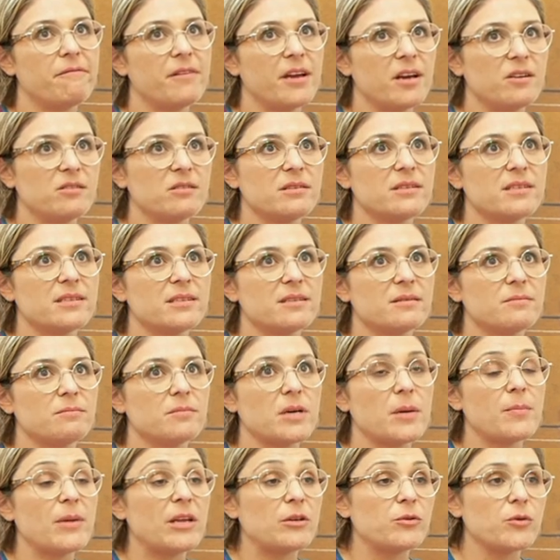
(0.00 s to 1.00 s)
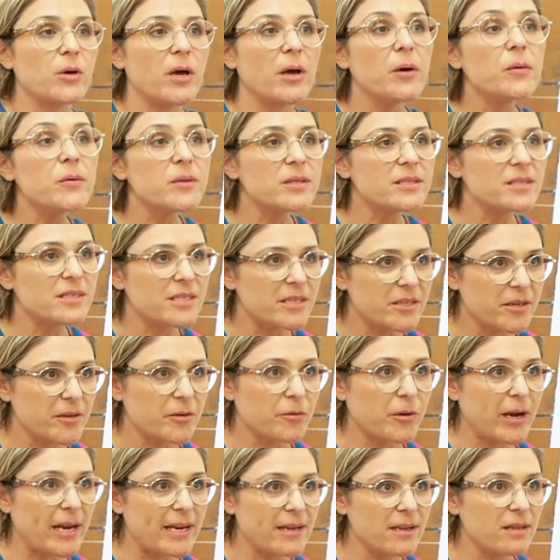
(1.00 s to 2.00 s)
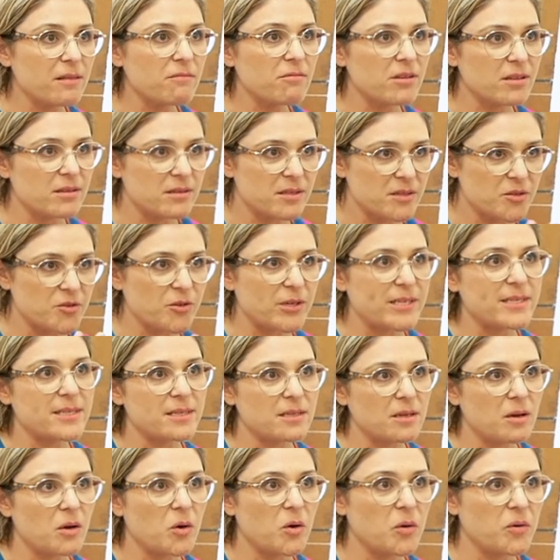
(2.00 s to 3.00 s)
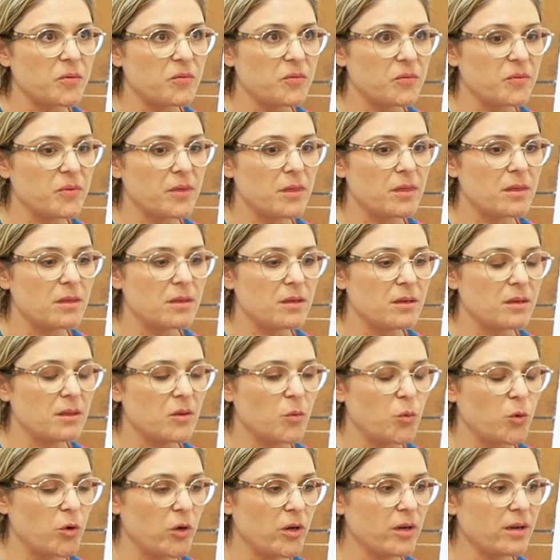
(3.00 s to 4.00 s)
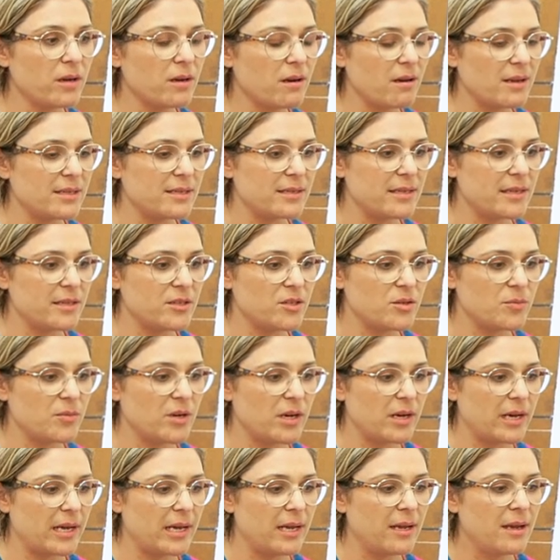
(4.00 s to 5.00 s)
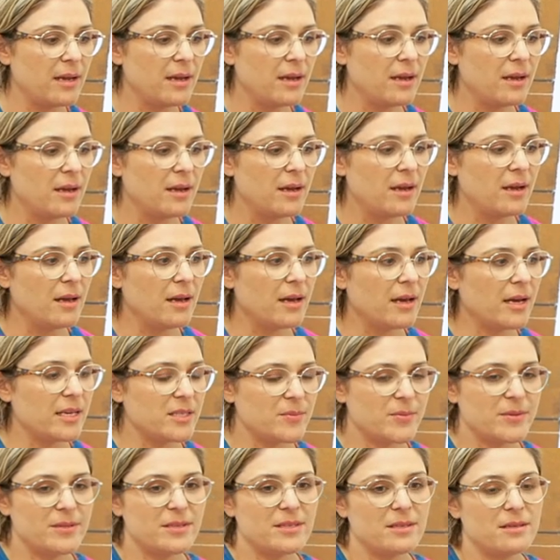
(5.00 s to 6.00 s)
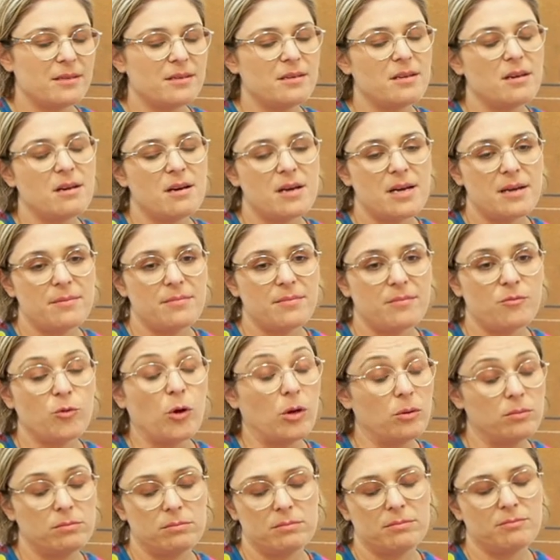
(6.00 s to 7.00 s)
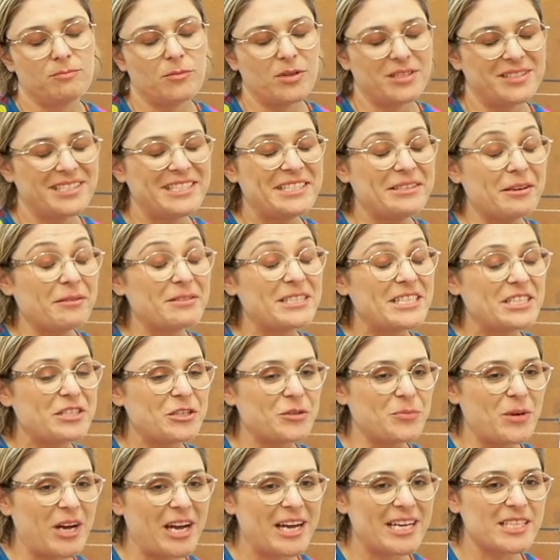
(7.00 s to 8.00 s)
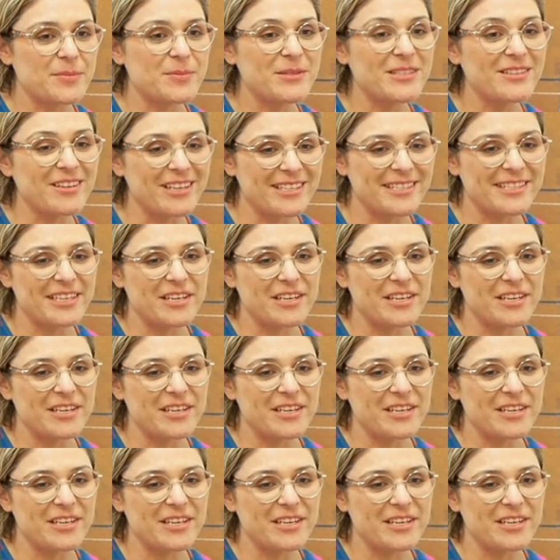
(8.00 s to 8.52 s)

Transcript: felt my mental health deteriorating through the stress of the work, and I said to my husband at the time, well, I said to my husband